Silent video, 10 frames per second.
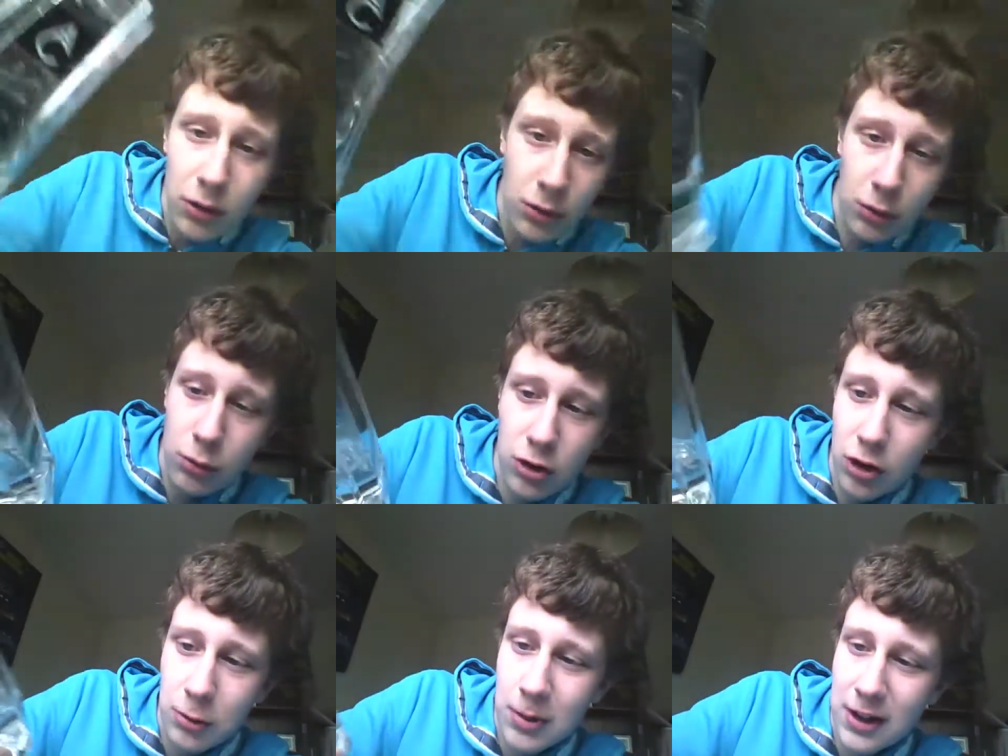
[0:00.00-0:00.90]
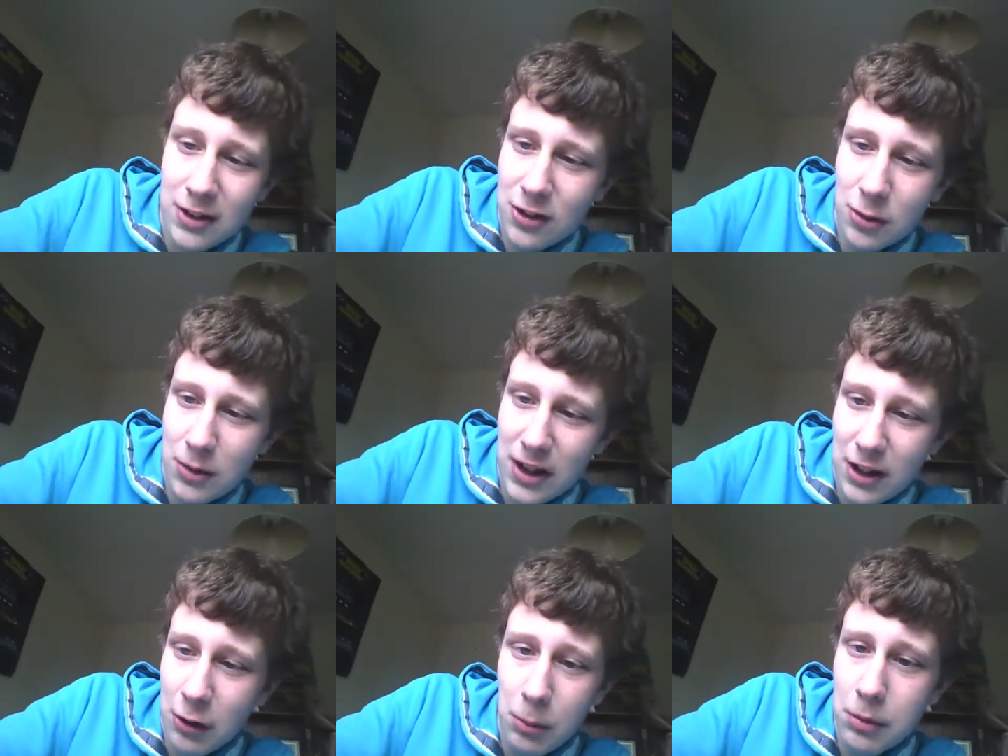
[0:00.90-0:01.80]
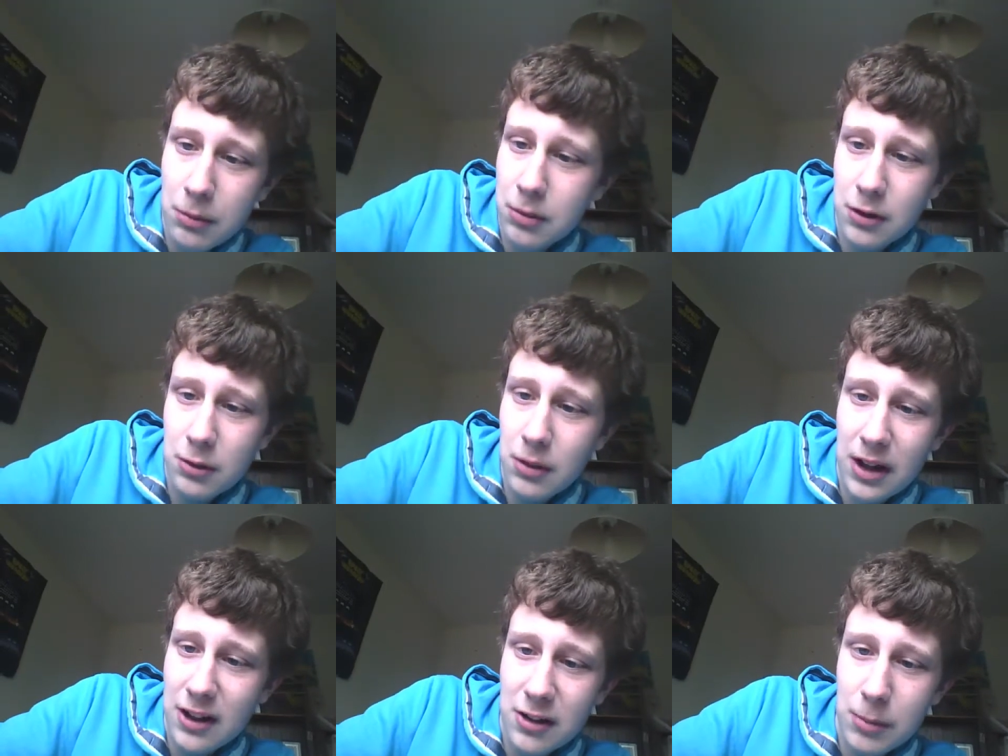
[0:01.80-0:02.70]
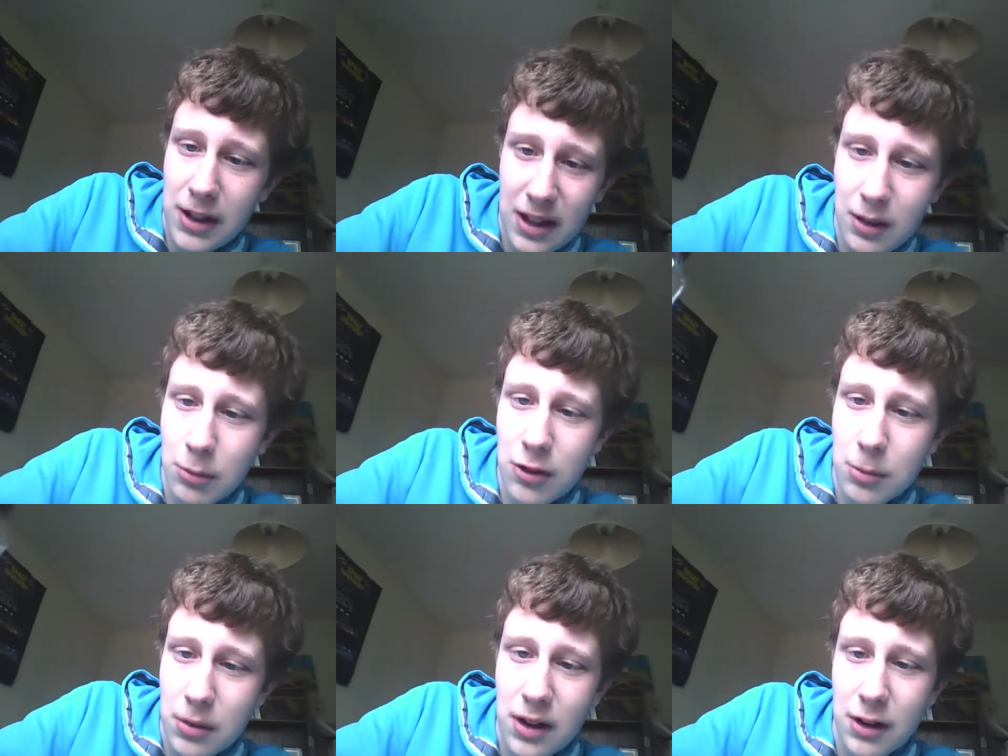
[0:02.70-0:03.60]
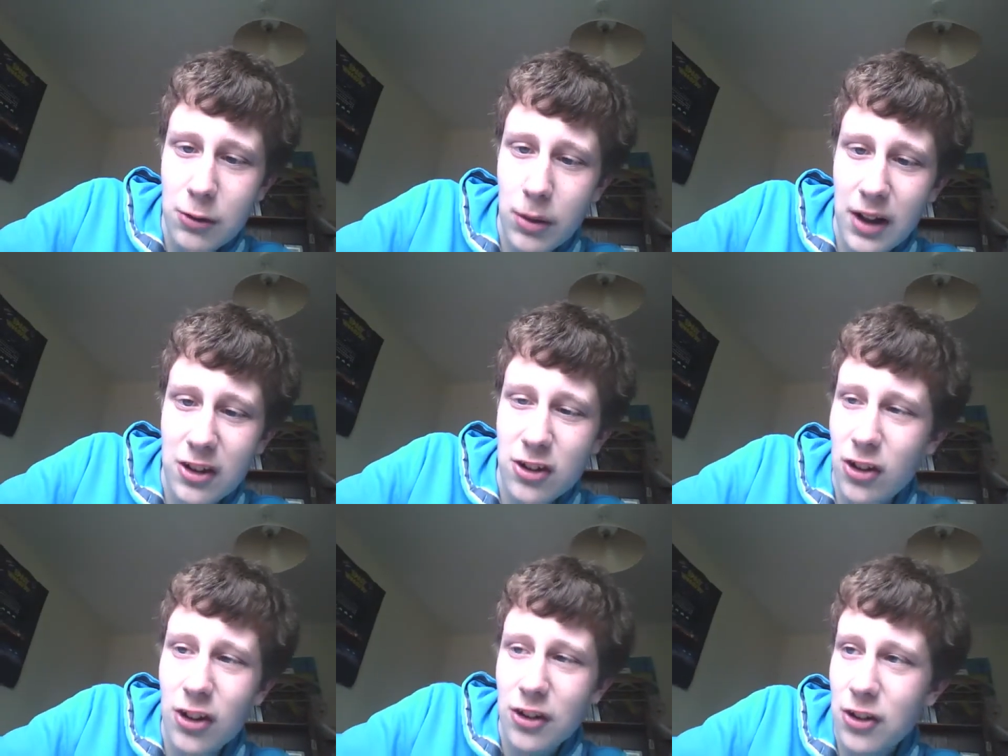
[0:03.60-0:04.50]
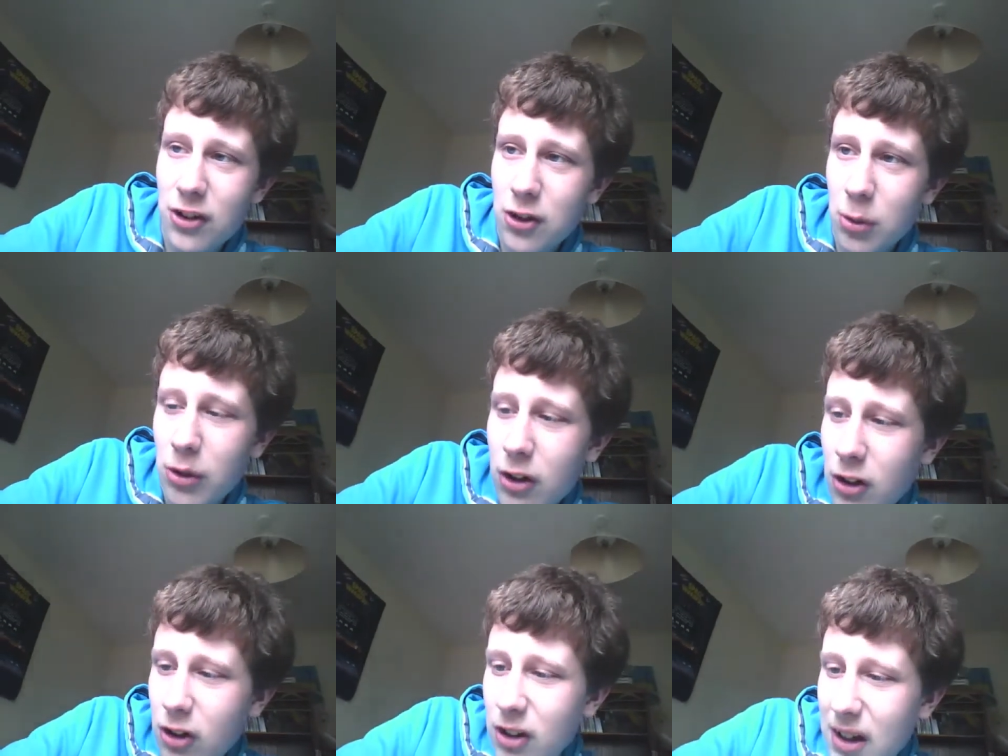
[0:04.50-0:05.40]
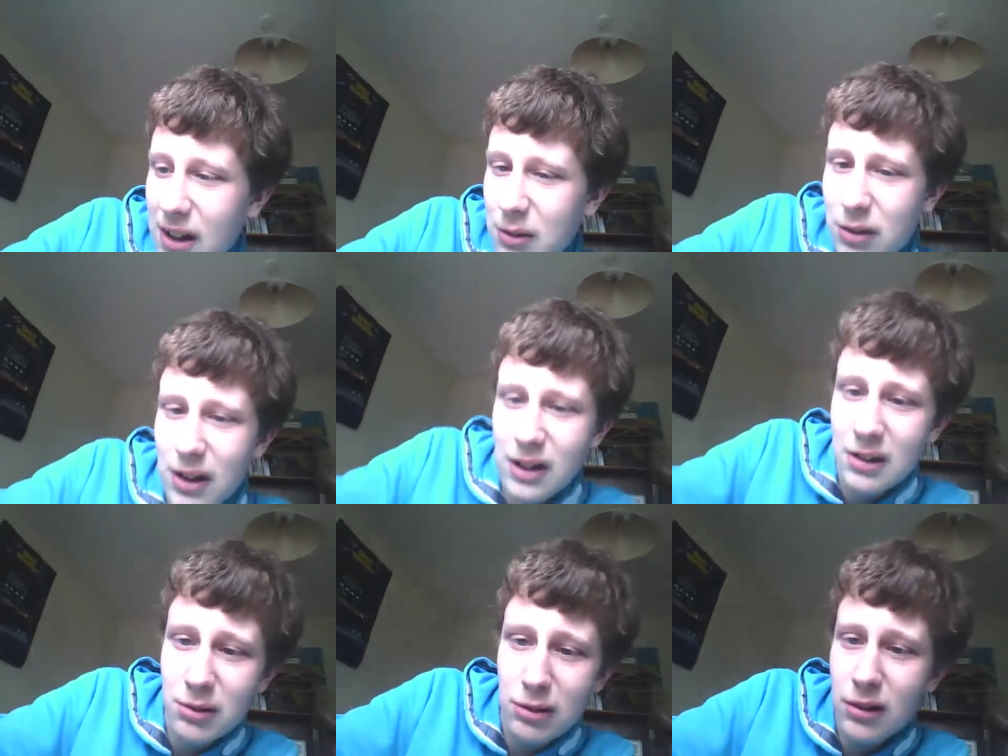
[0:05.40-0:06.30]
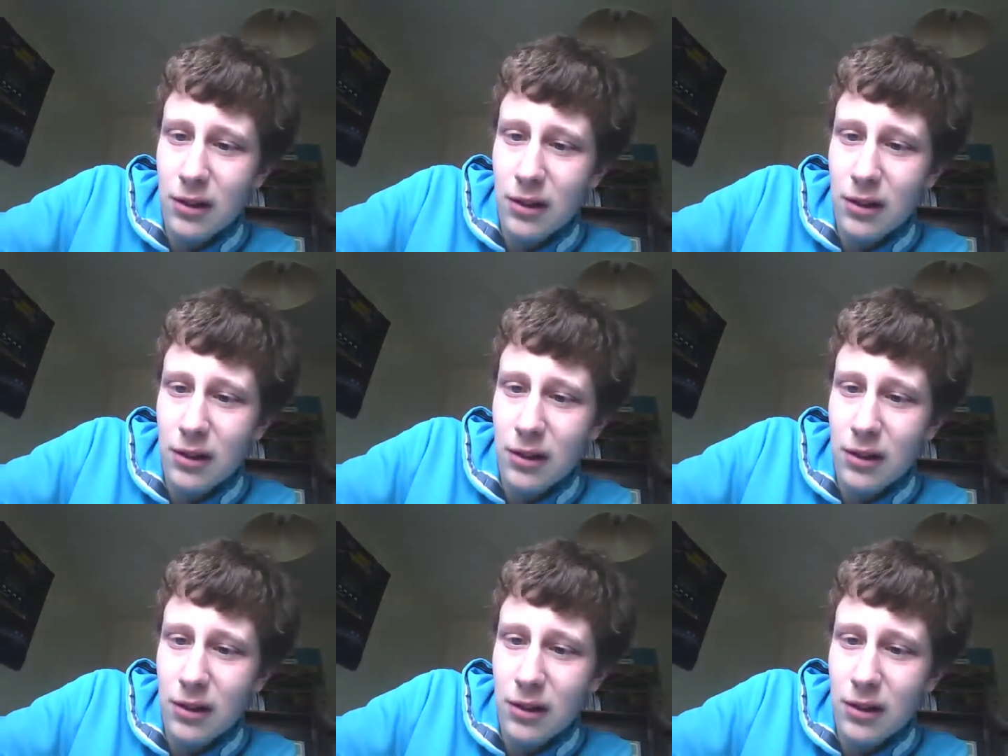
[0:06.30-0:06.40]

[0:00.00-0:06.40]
that those two prices don't add up, but don't ask me. That was the price what I saw in the store, two eighty five.